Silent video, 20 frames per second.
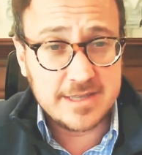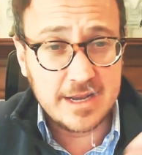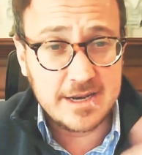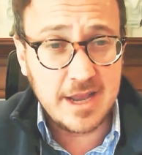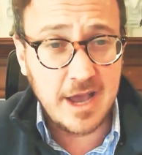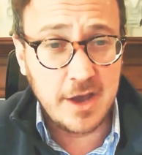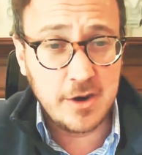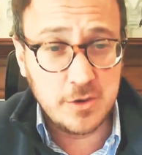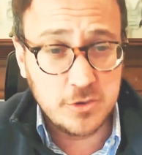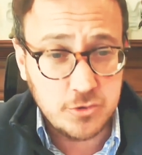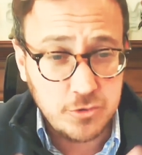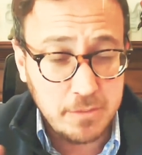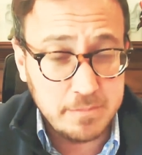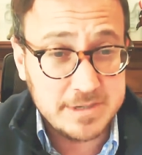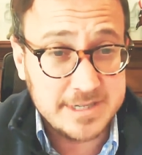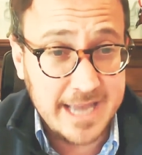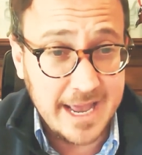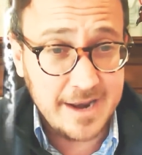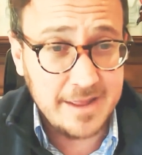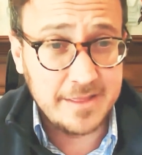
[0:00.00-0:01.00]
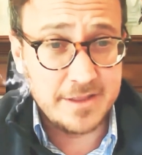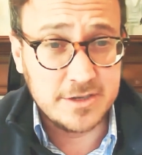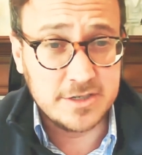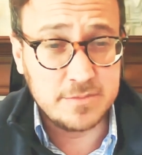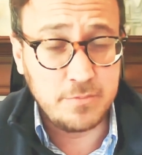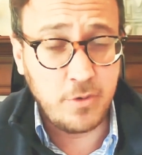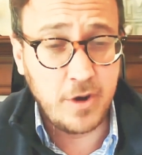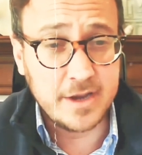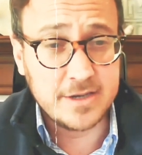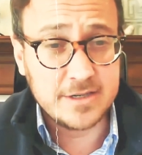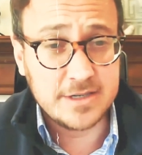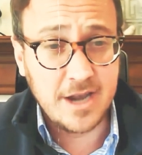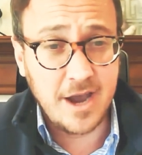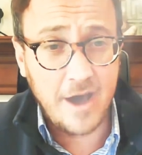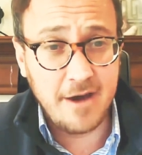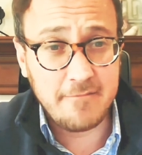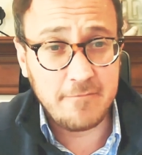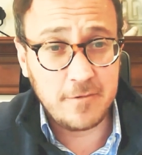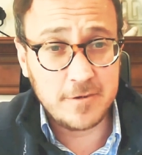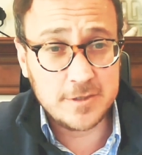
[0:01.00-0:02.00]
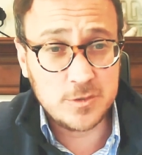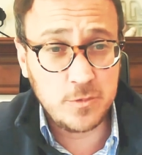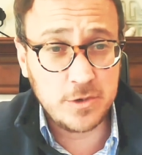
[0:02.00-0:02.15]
that Donald Trump said in this press conference,